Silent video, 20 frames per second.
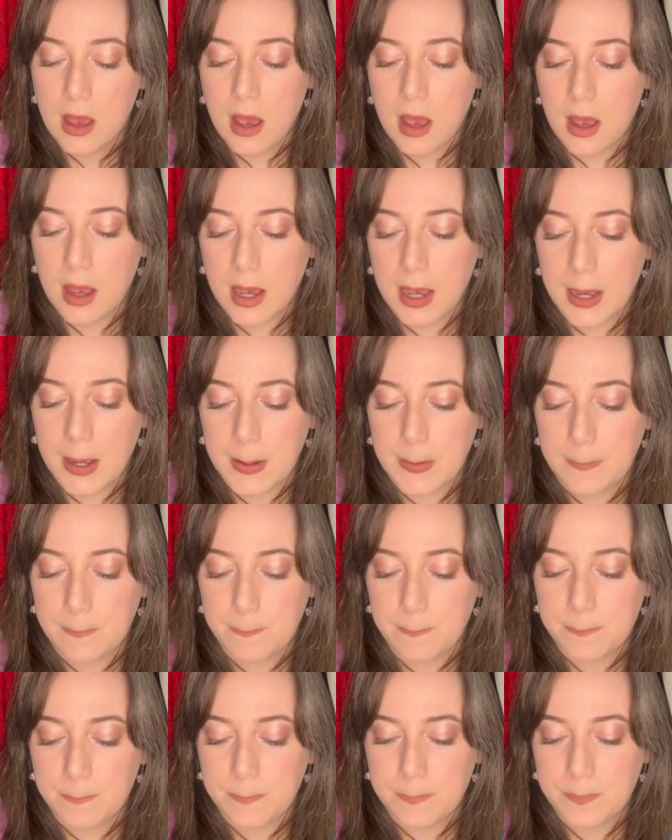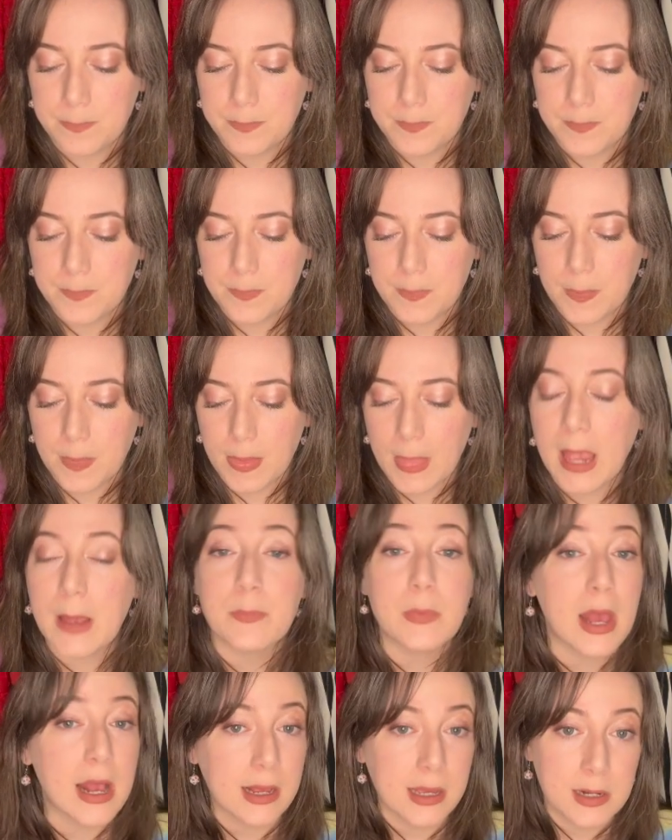I'm
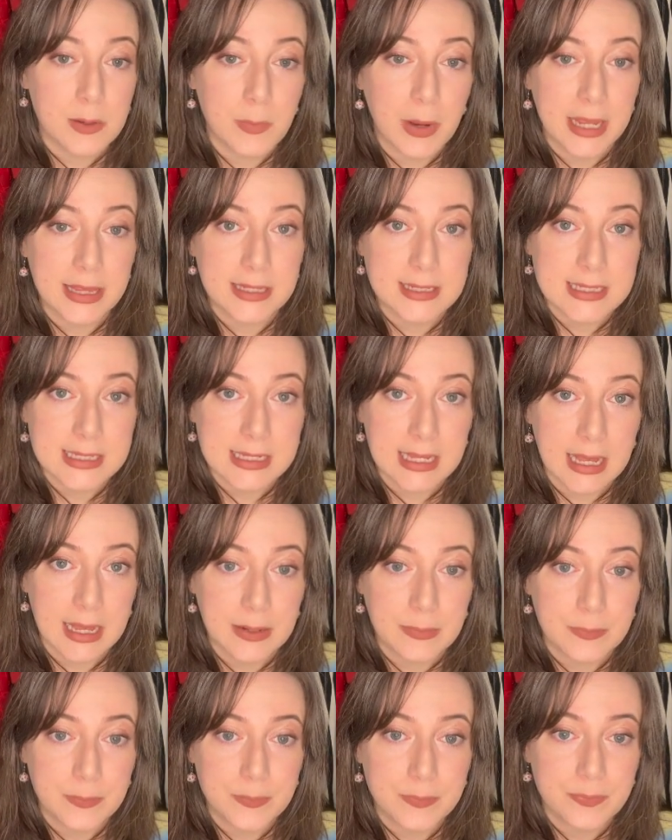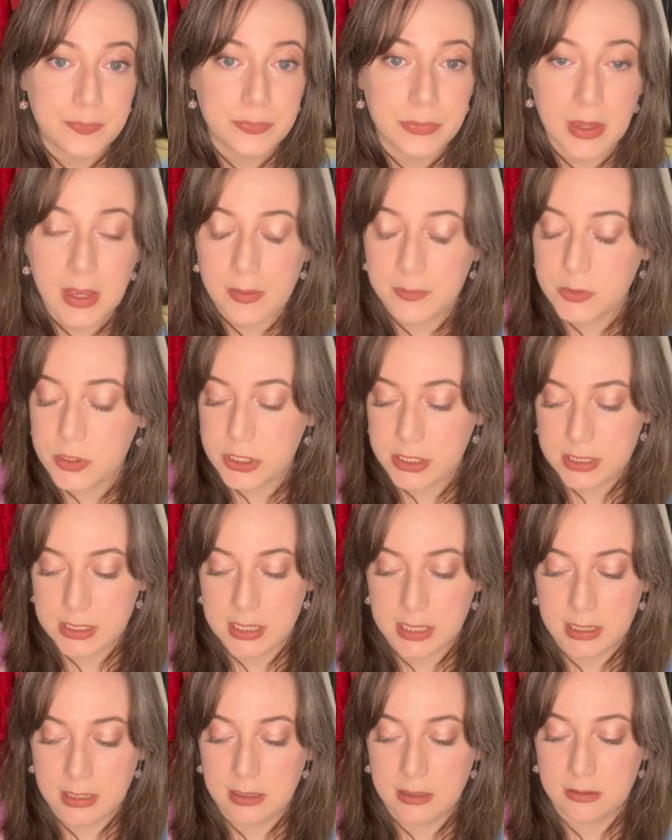not going to buy this again. I'm just
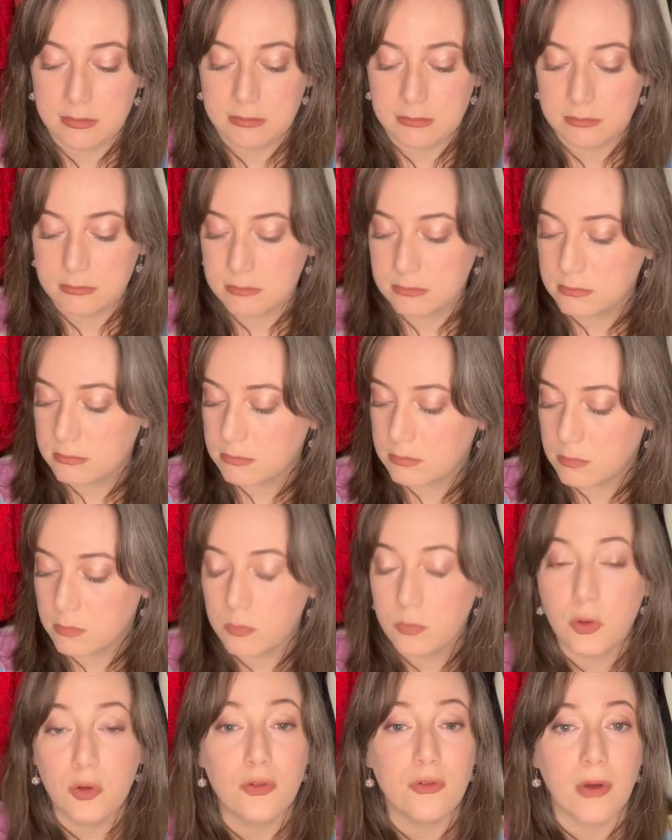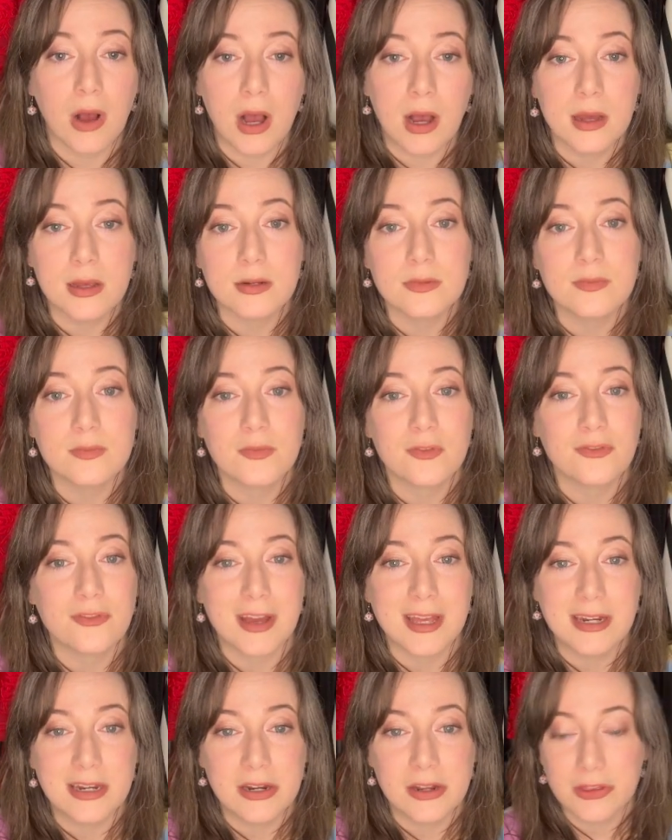going to move on,
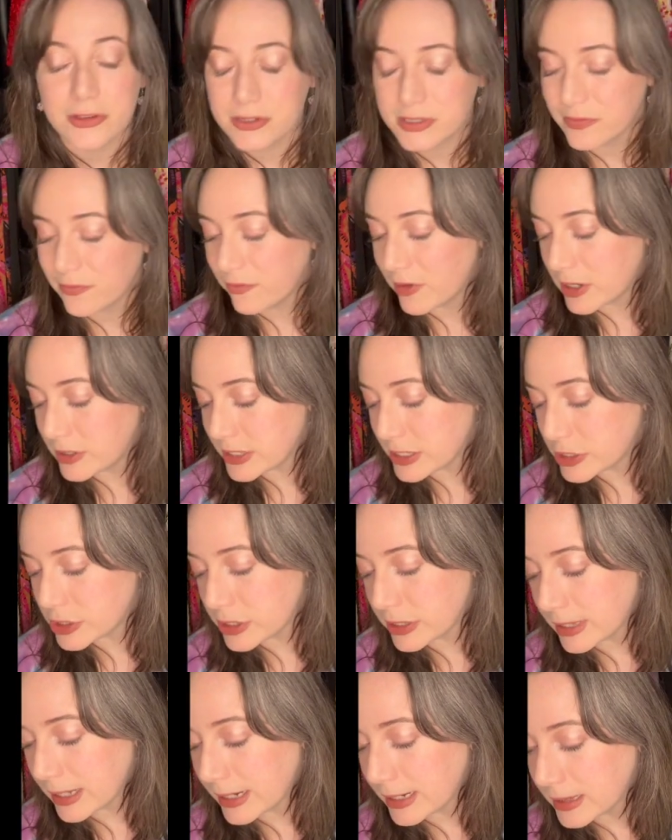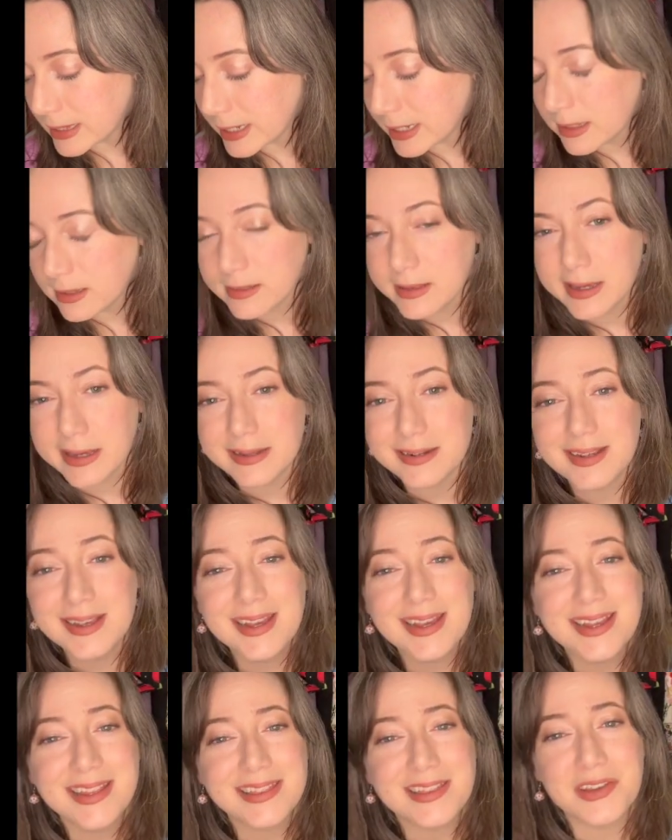find another foundation that I like a lot.
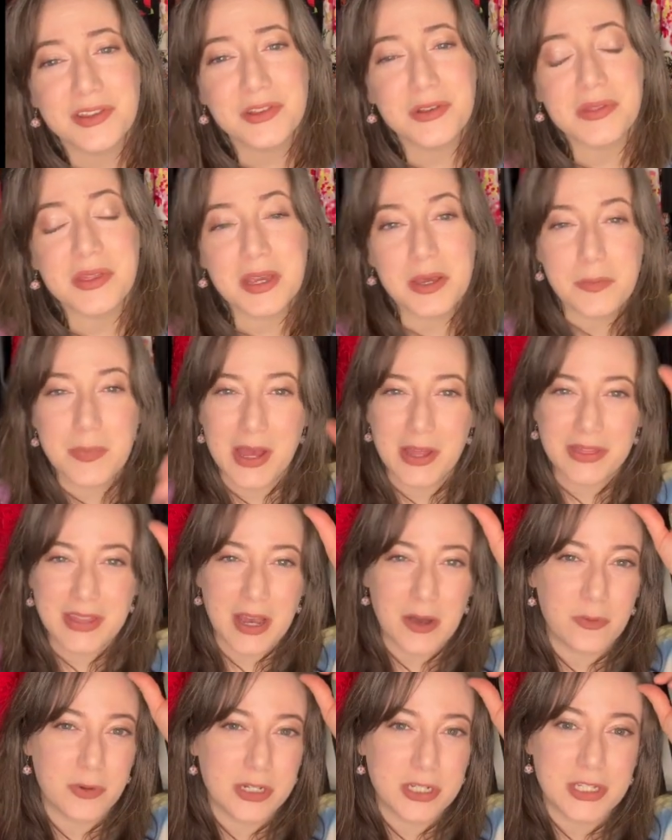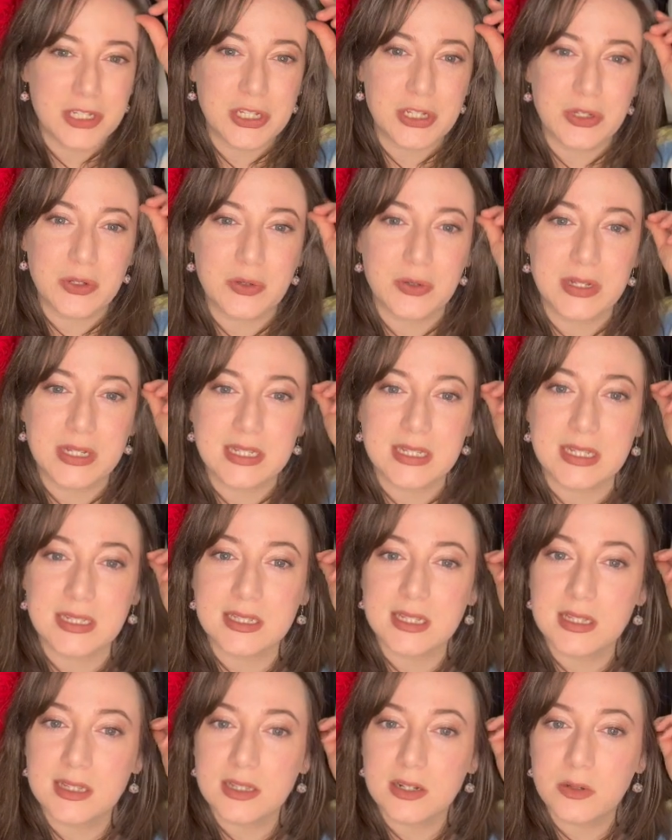The other thing about that one too is it's
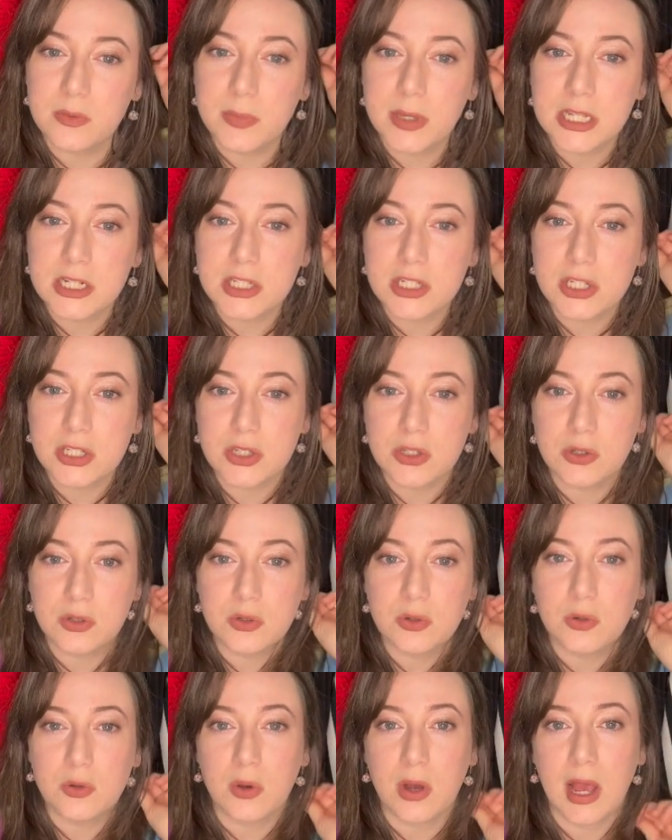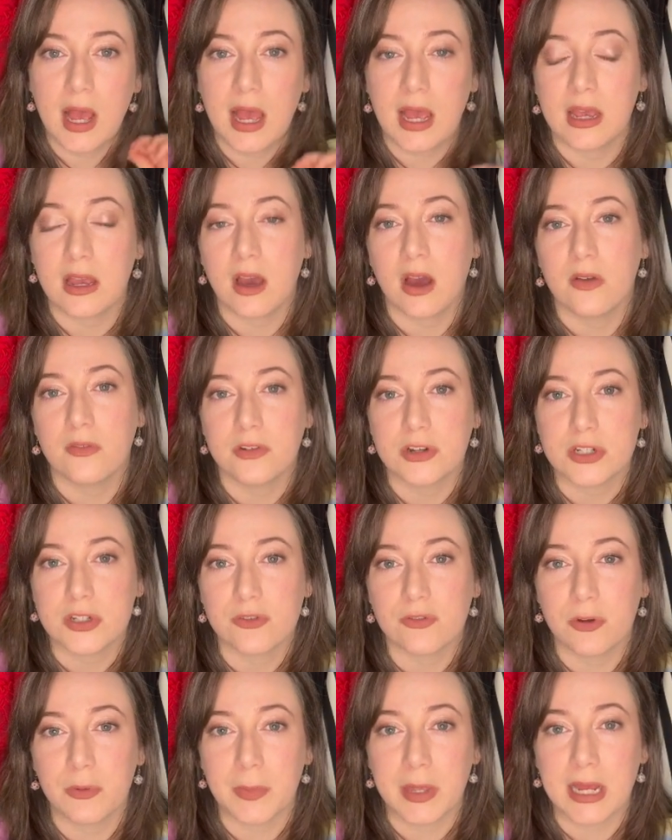a little bit too high coverage
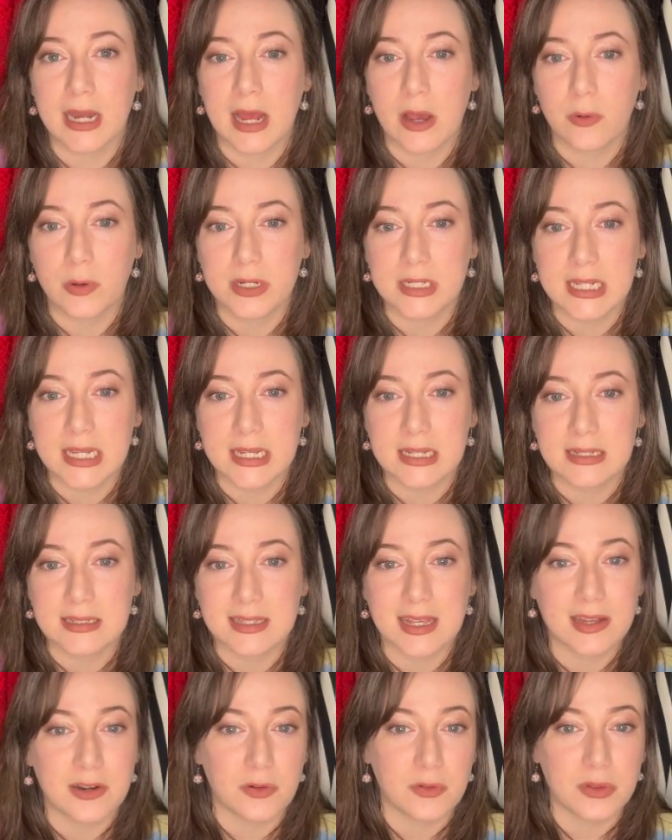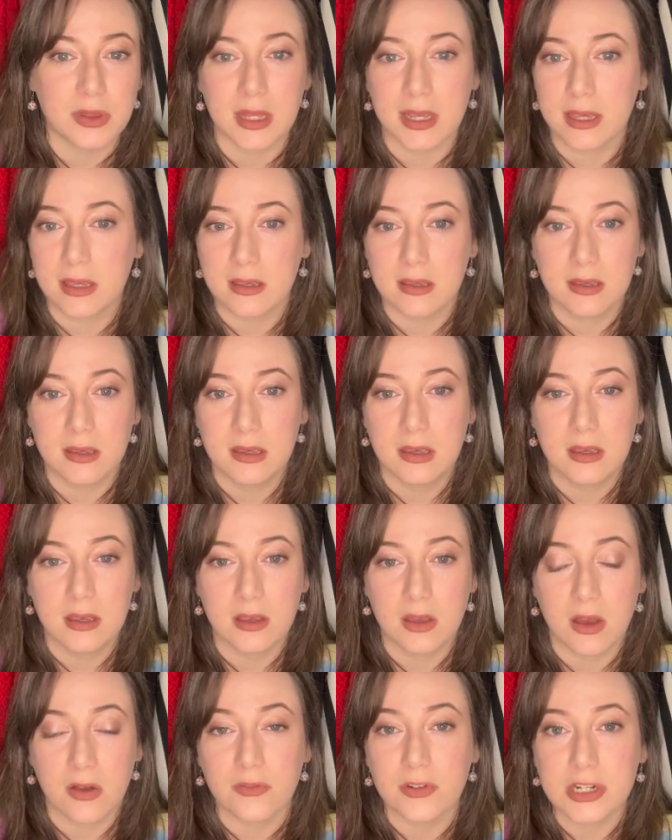for me nowadays. I don't like
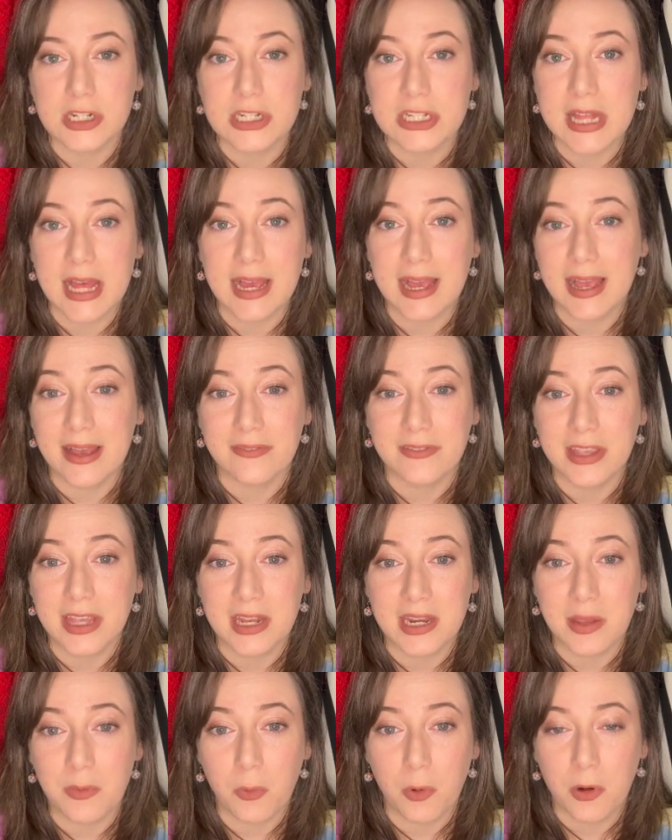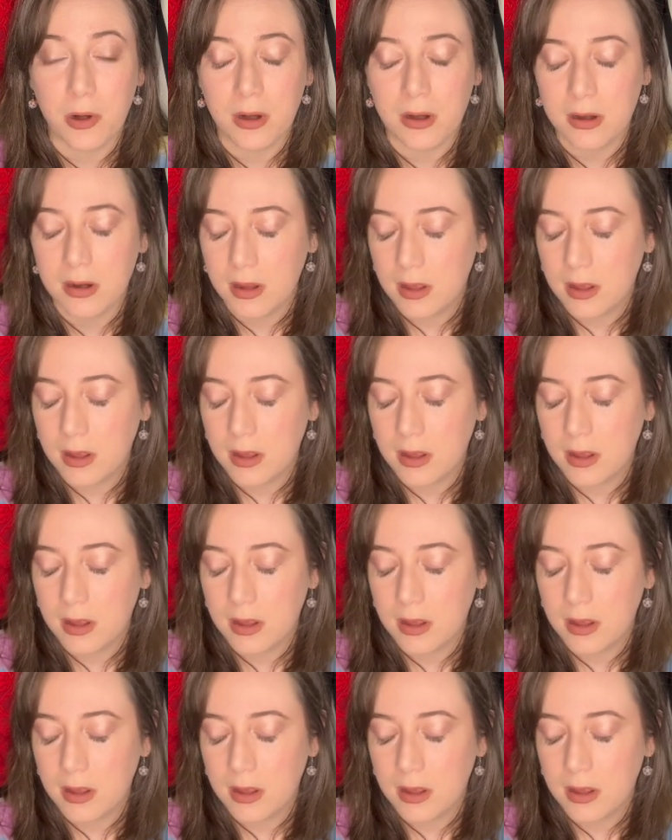coverage that heavy anymore.